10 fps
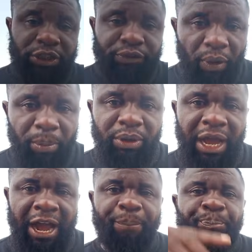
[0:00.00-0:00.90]

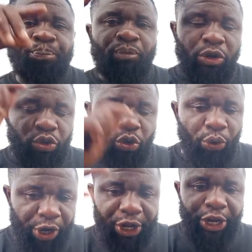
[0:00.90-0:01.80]
formula,
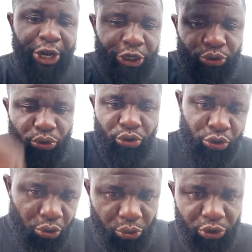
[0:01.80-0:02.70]
to
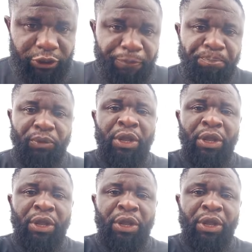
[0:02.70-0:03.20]
reintroduce